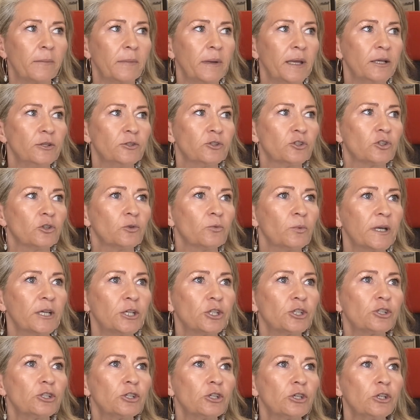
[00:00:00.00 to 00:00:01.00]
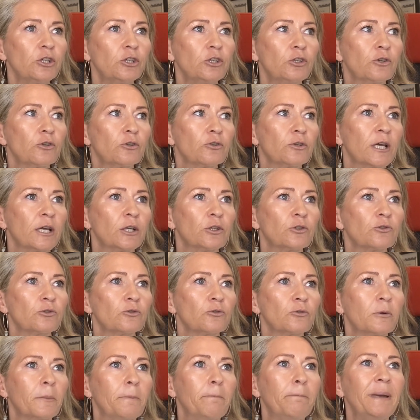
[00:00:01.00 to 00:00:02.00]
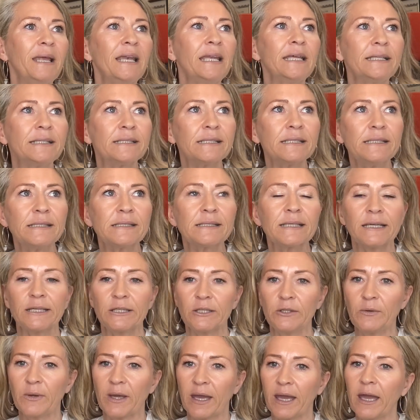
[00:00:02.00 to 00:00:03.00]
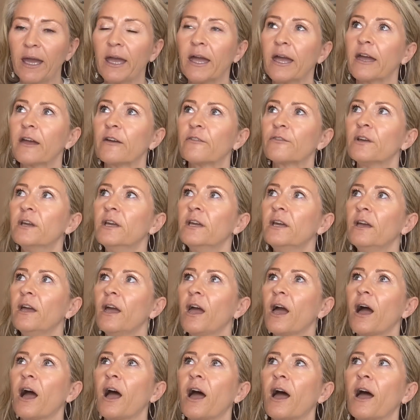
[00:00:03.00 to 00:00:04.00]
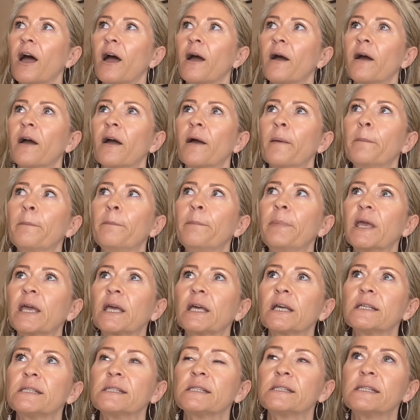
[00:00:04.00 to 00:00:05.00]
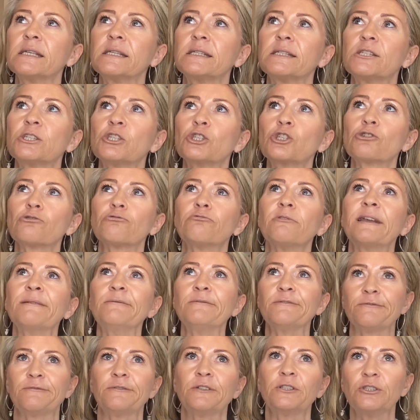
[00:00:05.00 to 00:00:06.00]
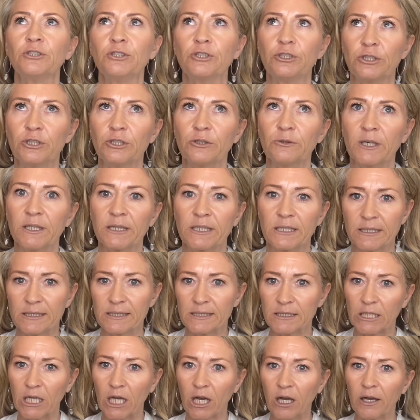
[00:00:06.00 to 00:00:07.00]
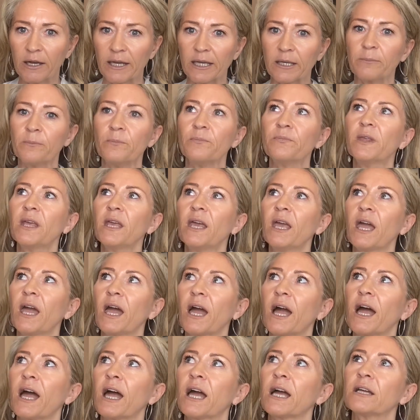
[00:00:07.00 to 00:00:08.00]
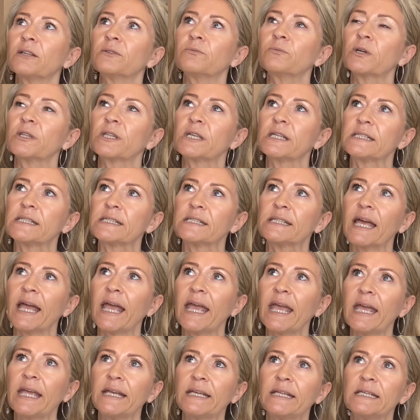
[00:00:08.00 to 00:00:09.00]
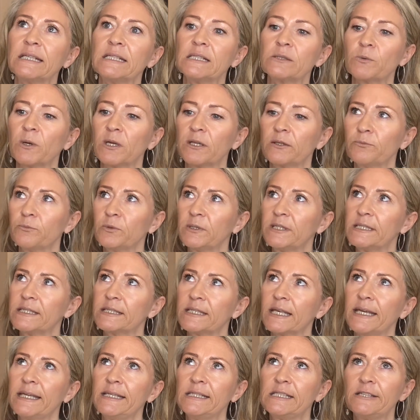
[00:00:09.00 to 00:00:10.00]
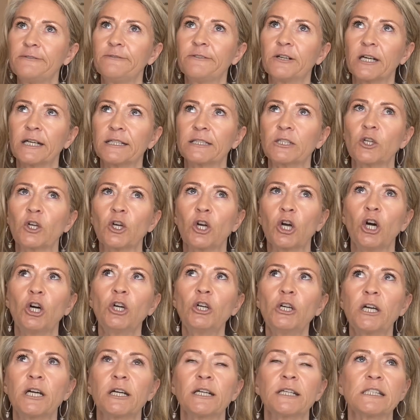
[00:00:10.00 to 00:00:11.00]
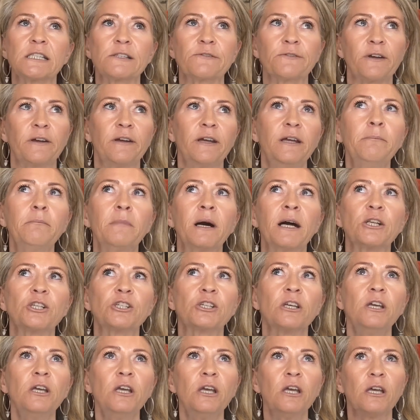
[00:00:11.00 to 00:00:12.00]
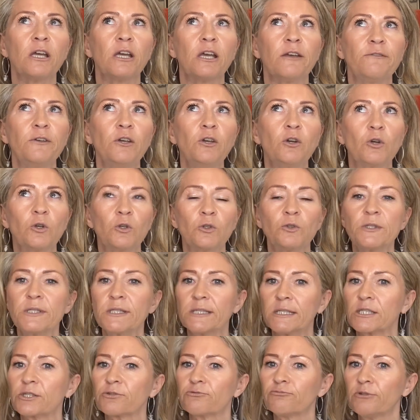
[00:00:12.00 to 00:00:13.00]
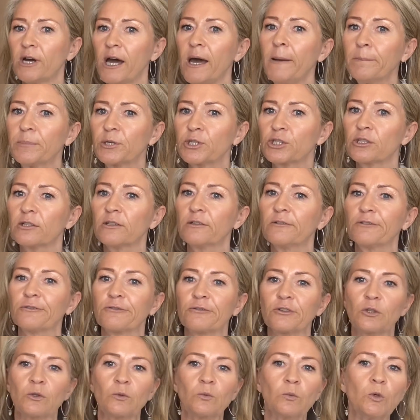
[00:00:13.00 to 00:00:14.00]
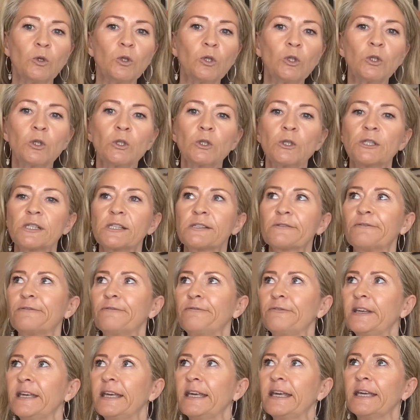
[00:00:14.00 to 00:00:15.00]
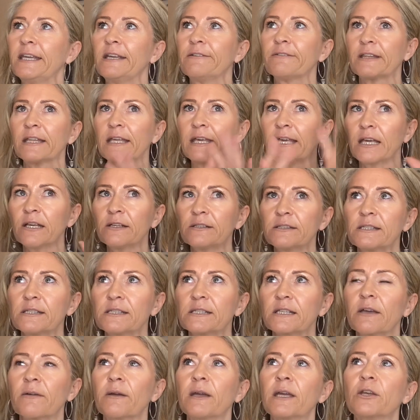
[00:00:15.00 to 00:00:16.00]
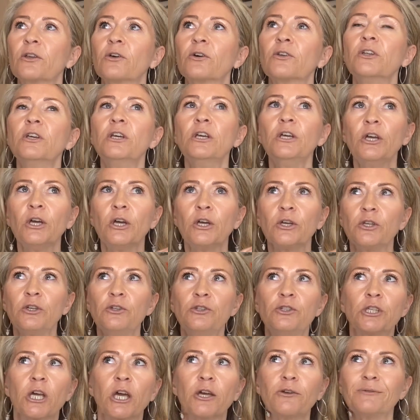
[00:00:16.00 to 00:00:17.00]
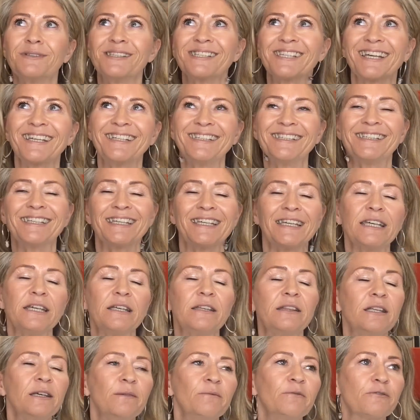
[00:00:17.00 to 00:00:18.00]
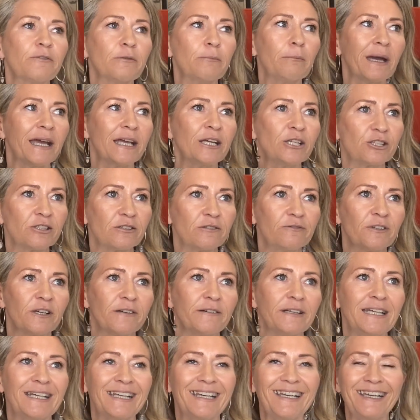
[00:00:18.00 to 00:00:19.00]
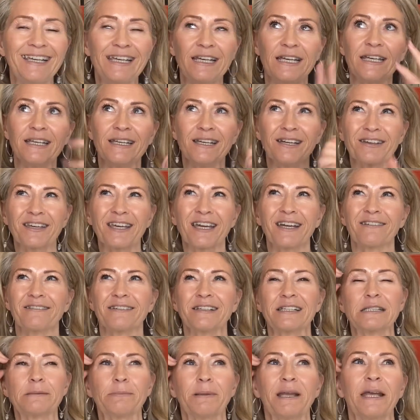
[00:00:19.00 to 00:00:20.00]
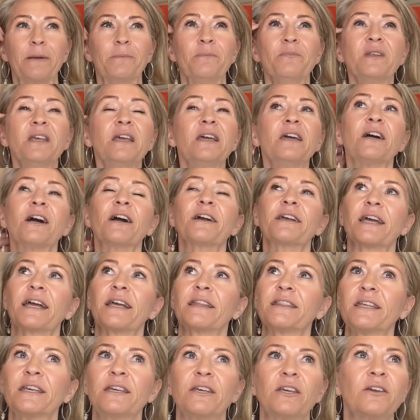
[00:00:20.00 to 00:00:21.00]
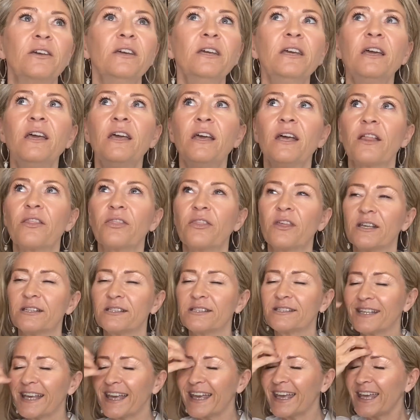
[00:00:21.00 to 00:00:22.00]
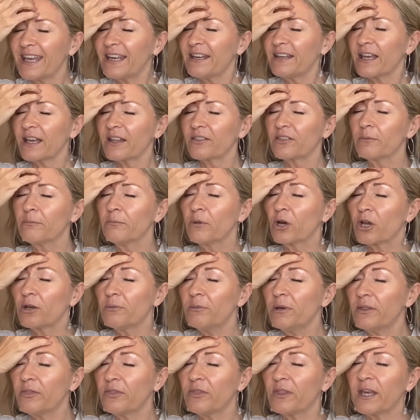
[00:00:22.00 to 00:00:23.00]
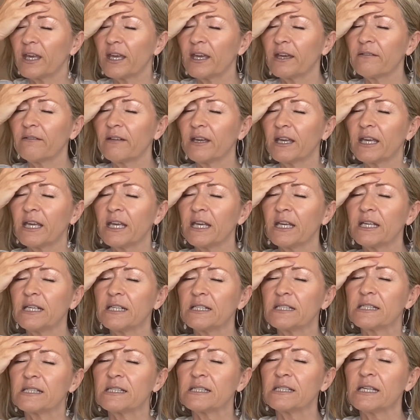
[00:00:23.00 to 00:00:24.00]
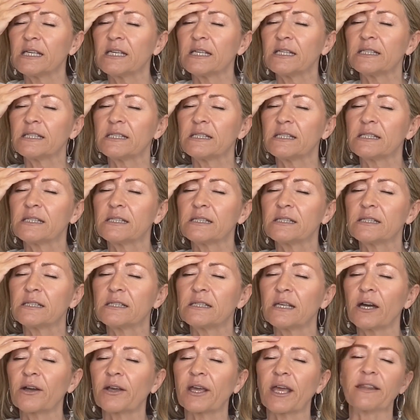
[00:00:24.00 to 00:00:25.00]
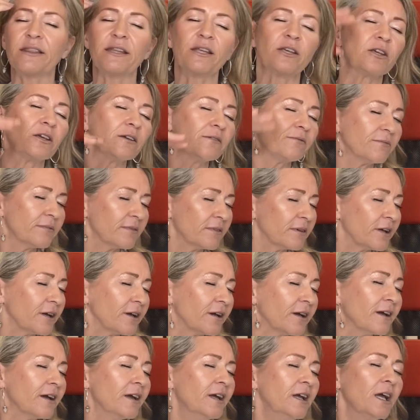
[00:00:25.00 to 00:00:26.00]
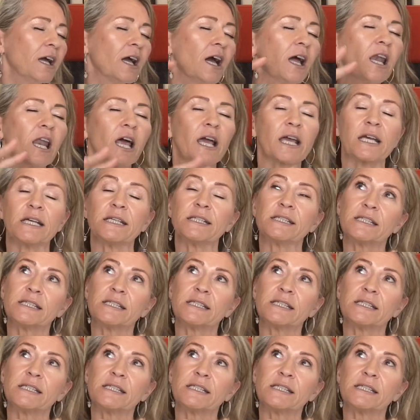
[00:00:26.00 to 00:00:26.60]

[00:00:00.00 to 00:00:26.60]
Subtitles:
intuition, your natural abilities that you have, because this strengthens you at this time. And what they're saying is, when we say divide and conquer, it's very much, if you cause disruption through wars, fear, everything else that's going on, you don't tend to hear the information very clearly. Okay, I'll explain. Okay, thank you. They're saying at the moment there is this, like a